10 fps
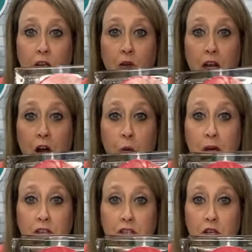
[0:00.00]
you can
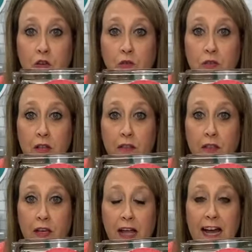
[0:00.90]
always use
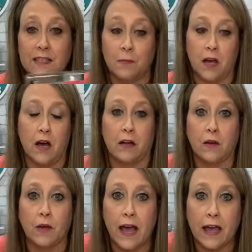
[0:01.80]
the glass block,
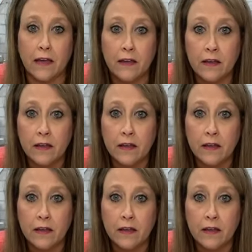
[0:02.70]
okay?